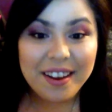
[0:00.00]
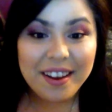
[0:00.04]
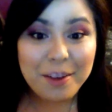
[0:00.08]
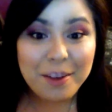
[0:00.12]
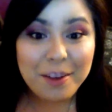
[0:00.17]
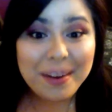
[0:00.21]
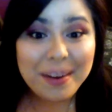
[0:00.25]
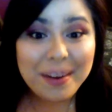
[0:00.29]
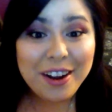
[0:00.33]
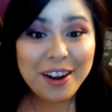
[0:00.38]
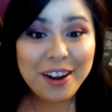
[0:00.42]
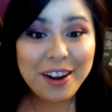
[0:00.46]

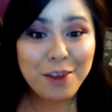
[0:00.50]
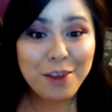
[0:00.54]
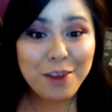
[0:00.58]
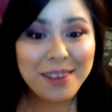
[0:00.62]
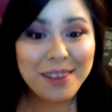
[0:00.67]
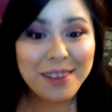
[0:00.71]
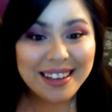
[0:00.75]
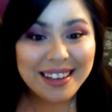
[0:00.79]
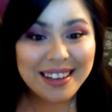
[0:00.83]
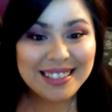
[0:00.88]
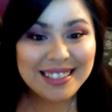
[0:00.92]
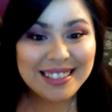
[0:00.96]
But I hope
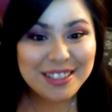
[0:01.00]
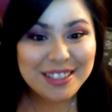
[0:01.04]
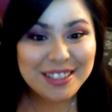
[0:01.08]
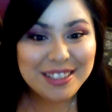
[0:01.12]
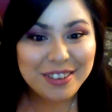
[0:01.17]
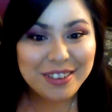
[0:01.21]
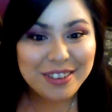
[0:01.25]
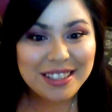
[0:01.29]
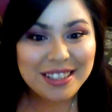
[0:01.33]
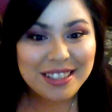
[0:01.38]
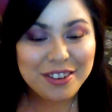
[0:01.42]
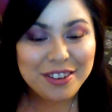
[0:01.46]
you guys
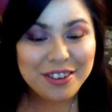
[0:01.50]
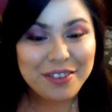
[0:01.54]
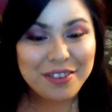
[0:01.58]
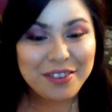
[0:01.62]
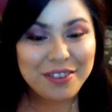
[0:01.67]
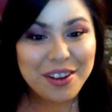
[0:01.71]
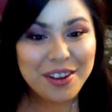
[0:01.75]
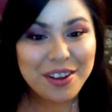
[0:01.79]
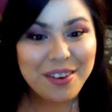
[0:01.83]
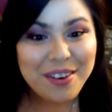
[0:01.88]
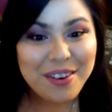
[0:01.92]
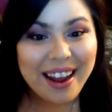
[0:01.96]
enjoy this
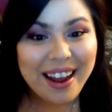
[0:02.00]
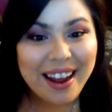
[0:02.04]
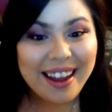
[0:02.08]
review,